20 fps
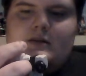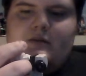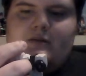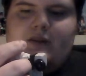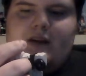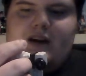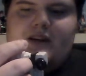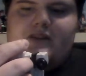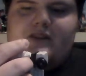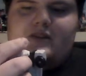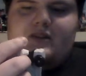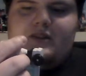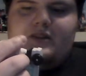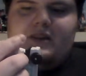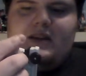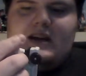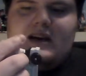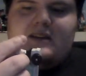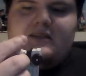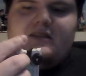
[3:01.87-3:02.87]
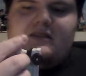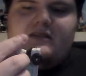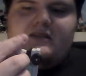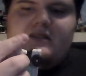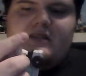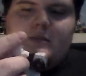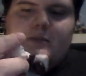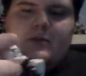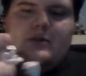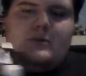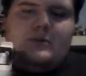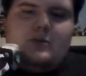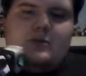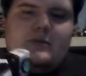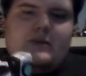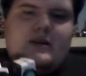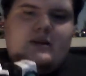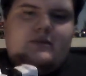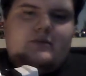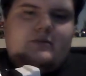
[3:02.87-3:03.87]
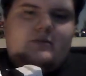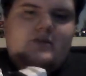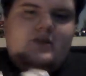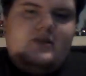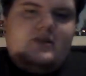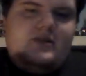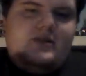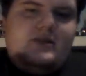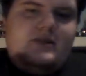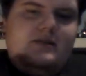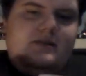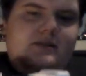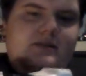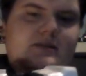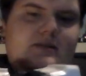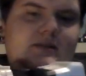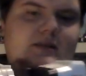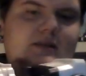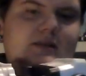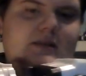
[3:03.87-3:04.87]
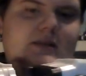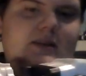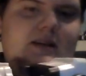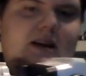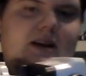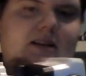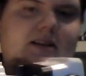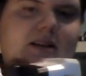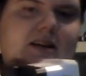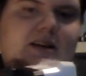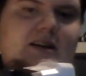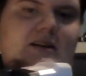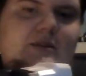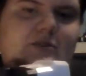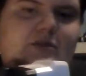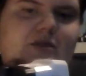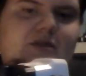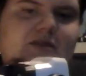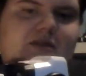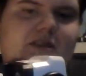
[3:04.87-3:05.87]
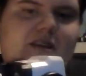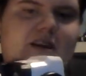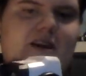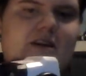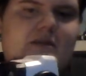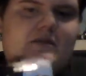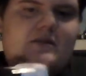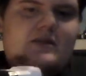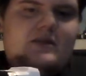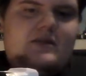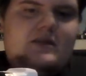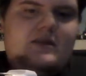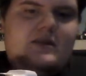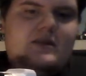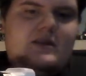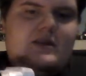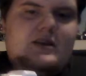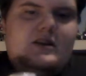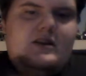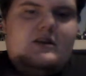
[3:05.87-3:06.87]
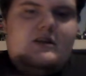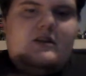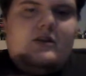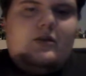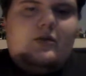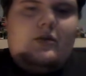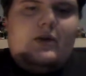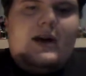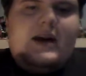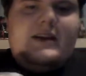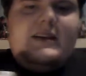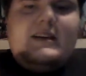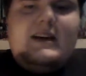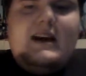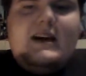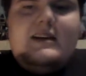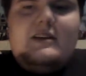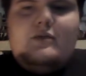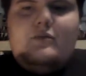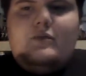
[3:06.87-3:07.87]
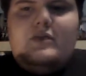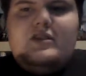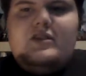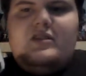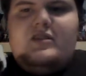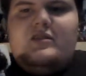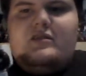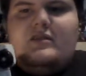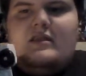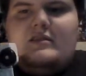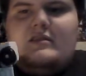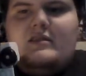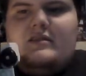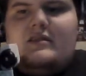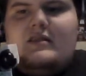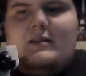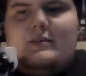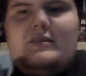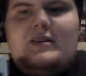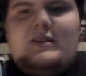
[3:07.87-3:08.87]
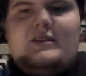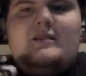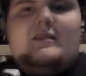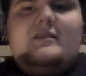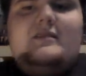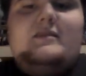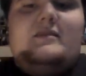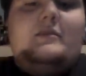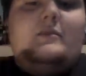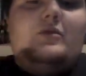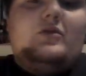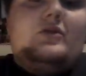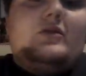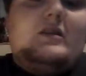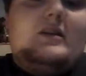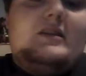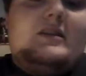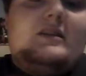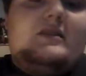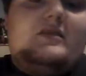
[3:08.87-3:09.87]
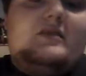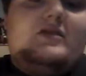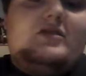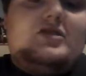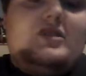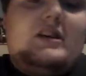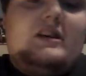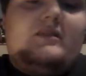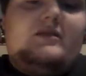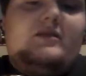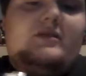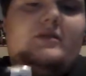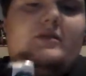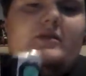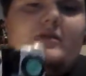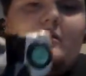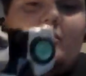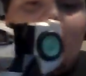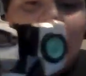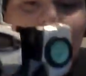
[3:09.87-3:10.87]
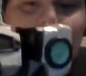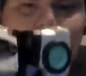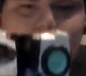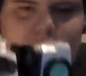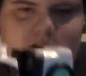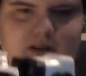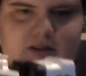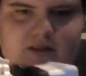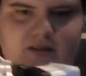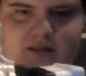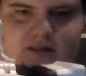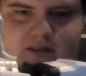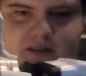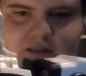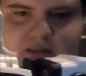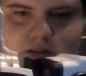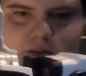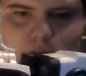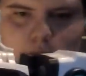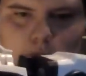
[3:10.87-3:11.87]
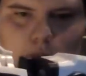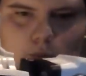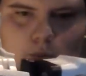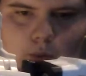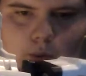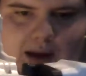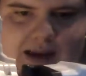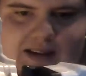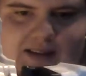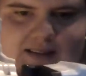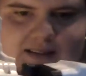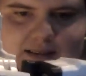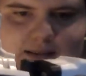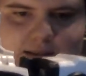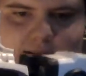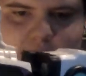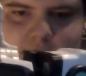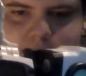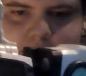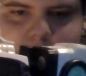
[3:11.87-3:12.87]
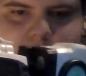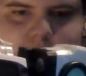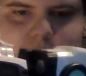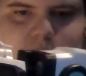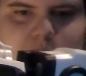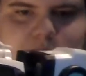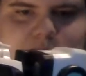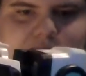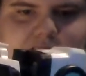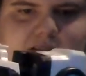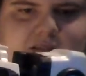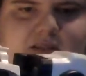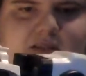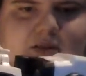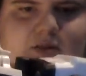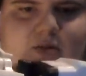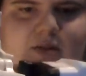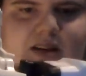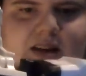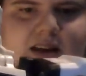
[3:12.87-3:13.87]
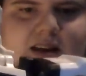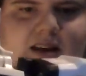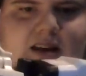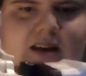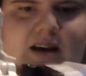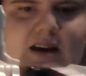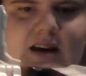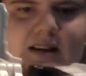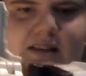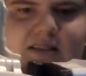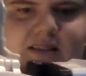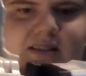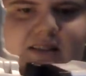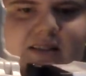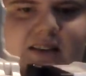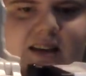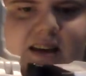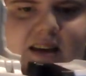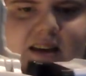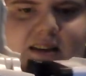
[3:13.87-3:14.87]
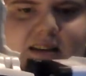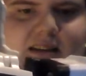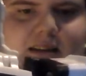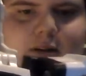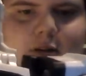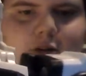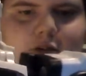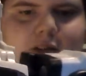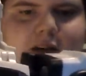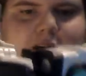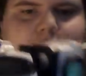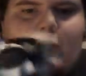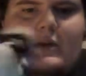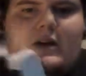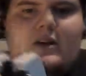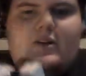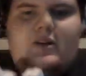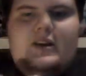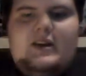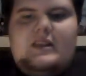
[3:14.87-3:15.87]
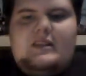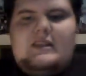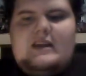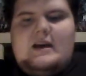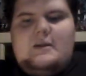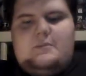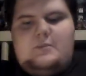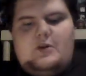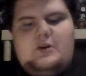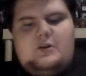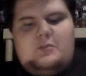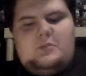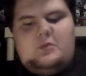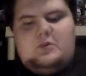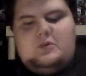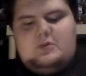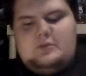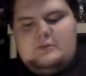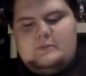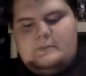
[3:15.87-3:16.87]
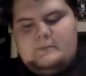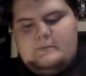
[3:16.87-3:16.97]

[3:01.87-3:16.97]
visor, glasses, and the purple mouth. Really, I like it. It brings it out. Though I kind of wish the Decepticon symbol on his chest was white. Because you cannot see it all that well in that purple.